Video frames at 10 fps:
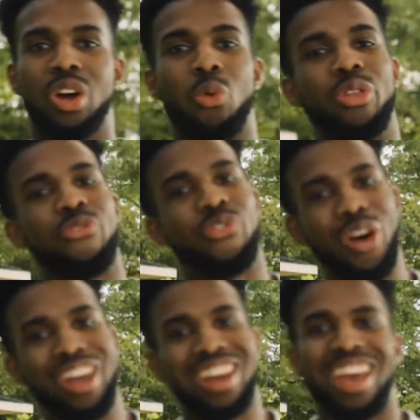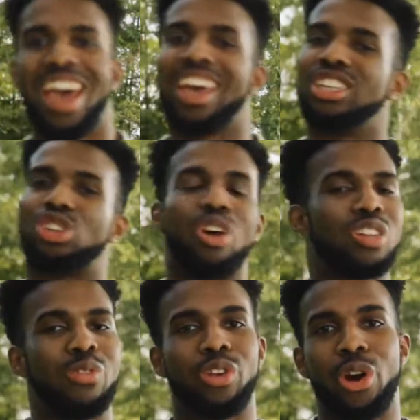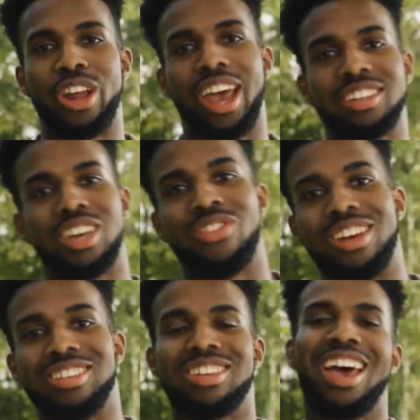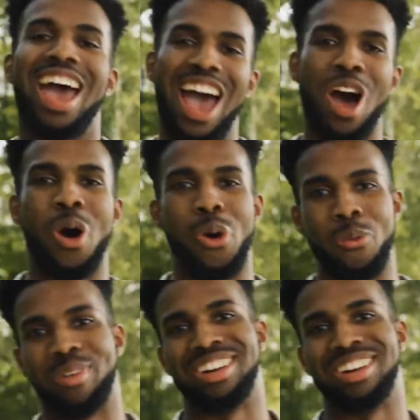with fun and constructive learning activities at home.